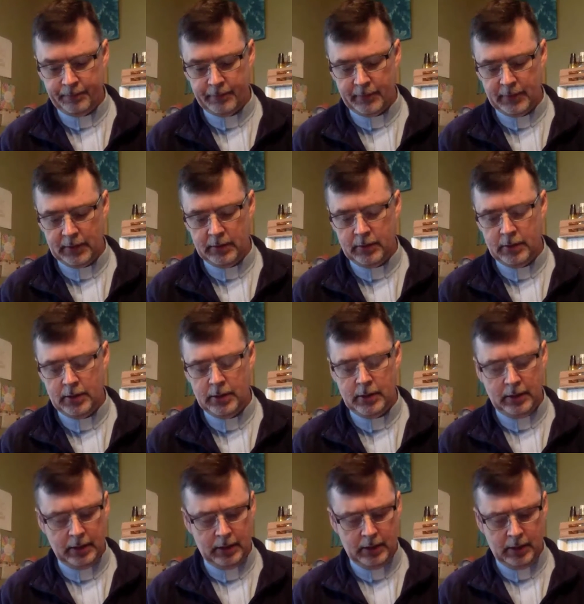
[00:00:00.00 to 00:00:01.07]

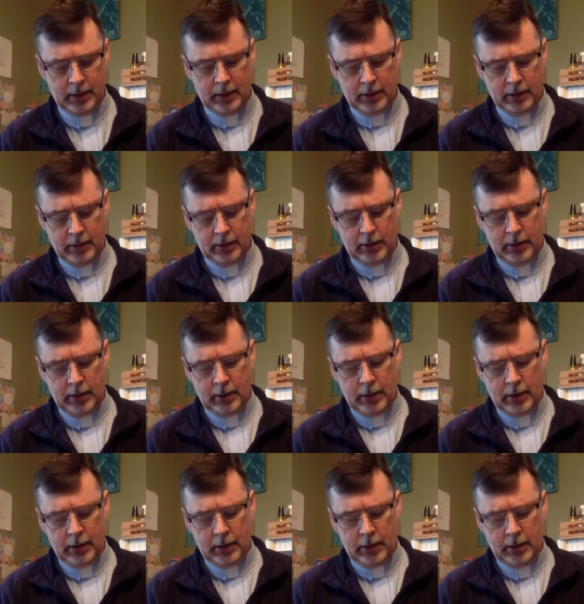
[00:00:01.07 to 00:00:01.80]
No one is speaking in this clip.